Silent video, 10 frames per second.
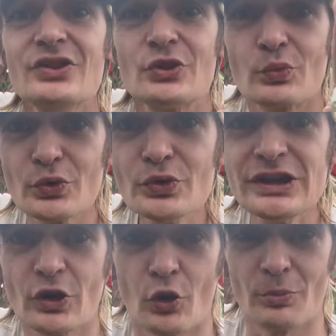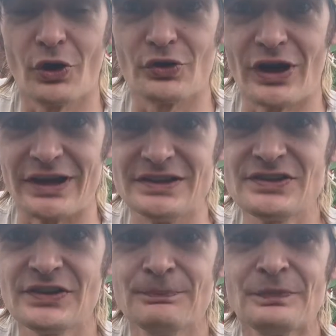the rooting hormone on it,
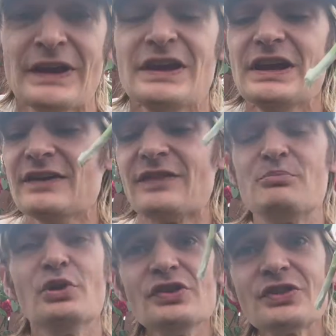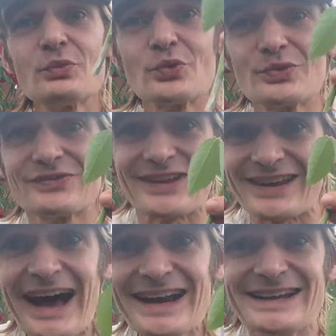if I put the
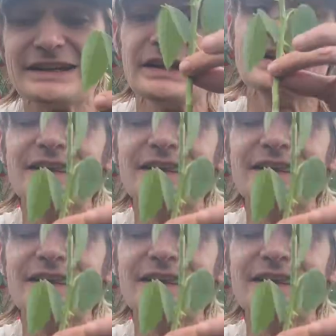cutting